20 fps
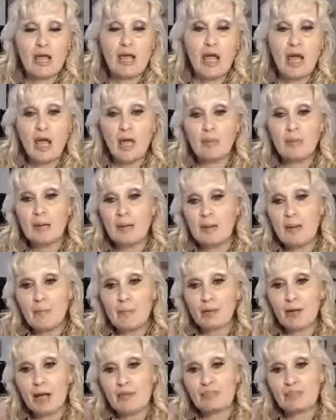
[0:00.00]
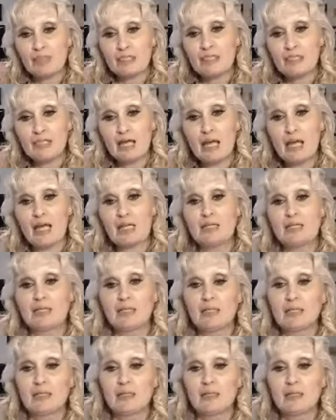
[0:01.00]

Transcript: How many people got this done?